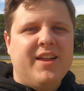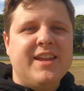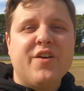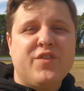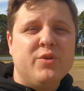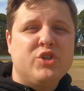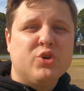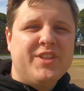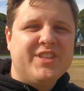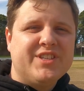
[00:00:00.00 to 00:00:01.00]
Now, if you
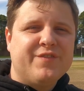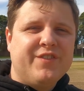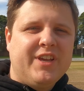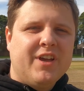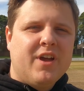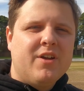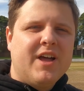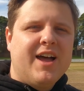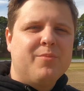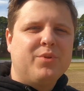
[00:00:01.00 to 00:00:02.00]
enjoyed this
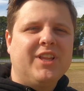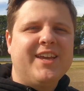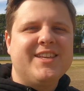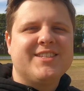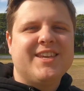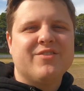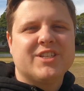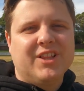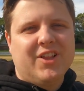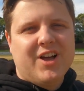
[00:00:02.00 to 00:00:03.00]
video, please give
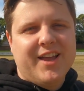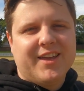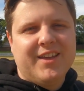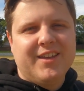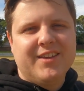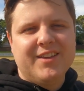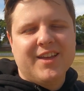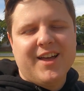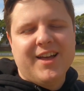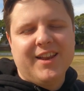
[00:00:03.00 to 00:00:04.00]
us a like,
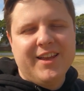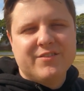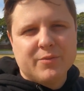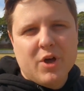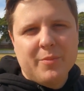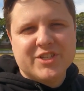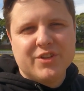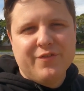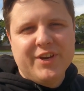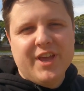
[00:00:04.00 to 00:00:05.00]
leave some comments
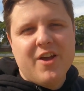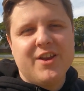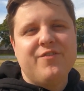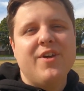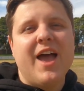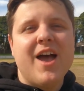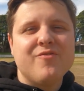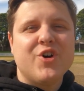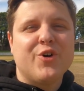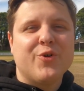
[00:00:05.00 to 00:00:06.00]
on the video, and if you
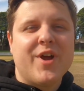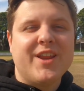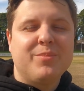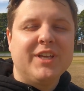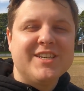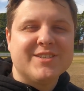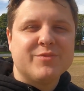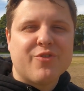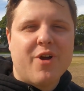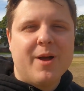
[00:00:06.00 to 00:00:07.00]
have not already, please
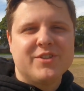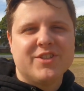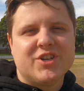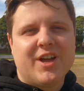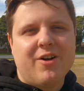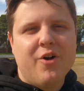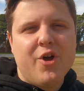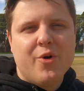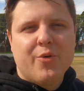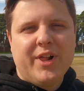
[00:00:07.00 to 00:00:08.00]
subscribe to the channel. It
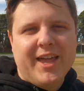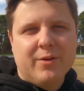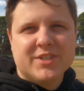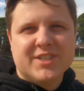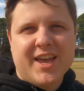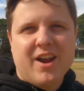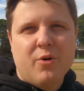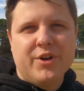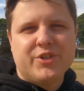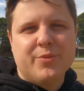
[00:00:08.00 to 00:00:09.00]
really helps us out. I
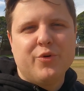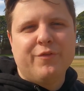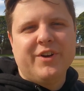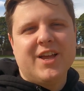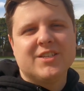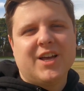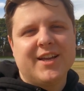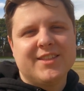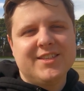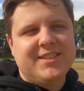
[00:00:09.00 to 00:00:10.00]
want to do more videos
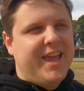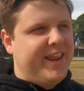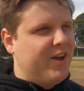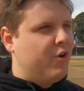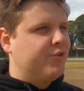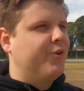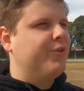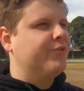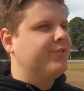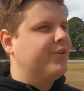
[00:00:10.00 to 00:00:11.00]
like this, getting
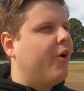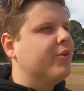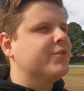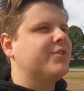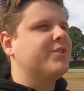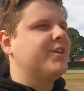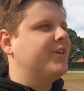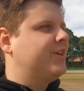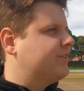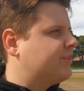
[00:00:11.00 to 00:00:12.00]
onto
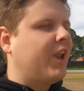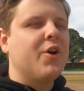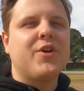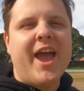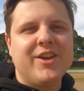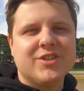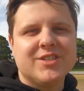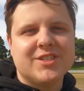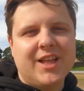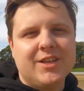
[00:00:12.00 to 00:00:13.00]
the
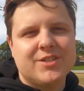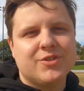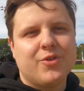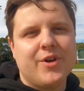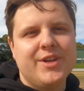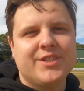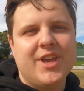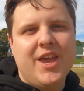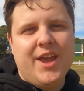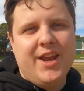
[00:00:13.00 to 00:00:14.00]
locations, telling stories,
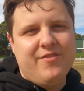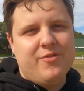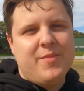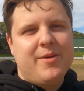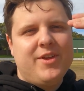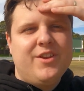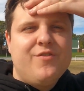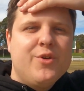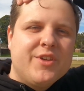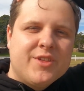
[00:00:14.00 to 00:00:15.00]
and even maybe
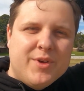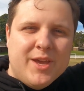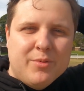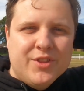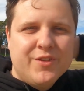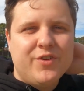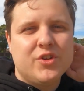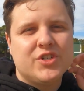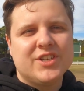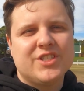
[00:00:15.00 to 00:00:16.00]
interviewing some people in the
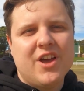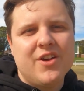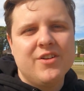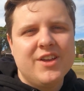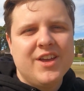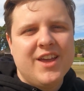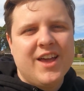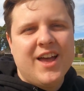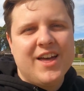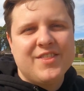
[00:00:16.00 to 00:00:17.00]
future. So
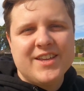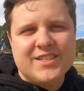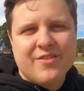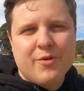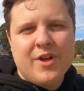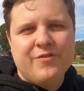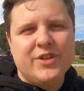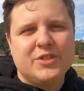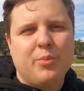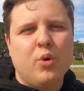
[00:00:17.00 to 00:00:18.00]
thanks everyone for
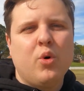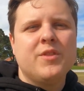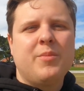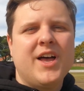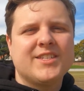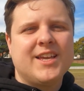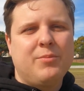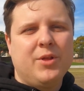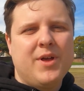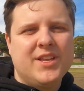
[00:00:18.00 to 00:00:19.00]
your support in the past
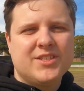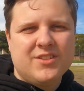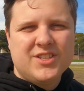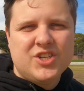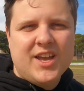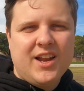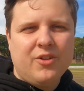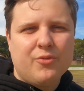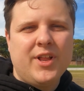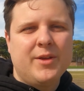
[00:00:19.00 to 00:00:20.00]
couple of months on the
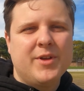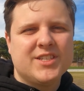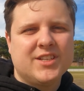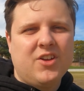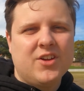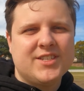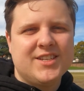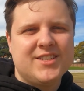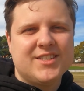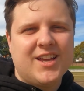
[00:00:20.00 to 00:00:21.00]
channel. It really means a lot,
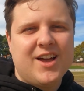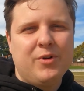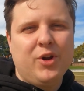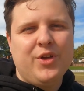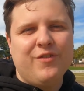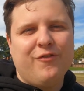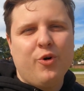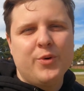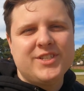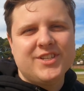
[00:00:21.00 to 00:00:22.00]
and we're looking
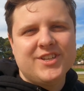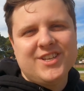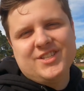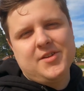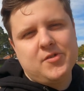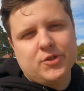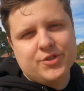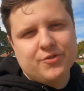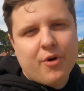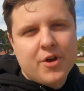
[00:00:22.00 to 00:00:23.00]
forward to continuing
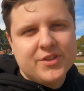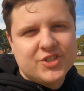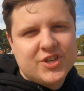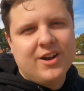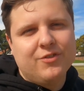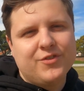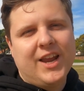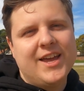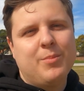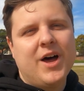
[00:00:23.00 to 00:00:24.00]
to grow this channel for the
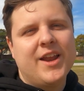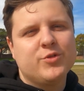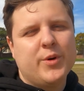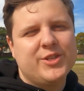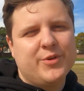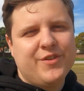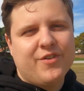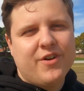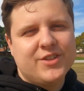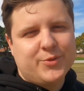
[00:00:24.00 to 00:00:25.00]
later part of
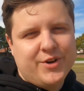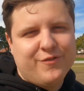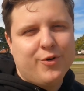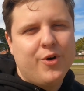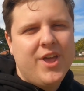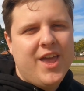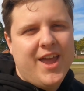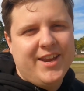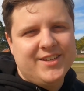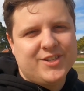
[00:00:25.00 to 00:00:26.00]
2024
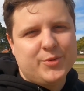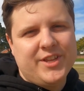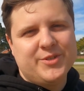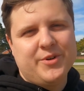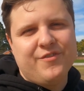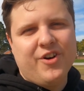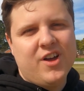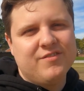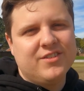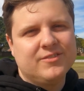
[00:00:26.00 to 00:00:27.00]
and into
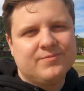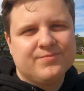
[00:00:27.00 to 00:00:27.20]
2025.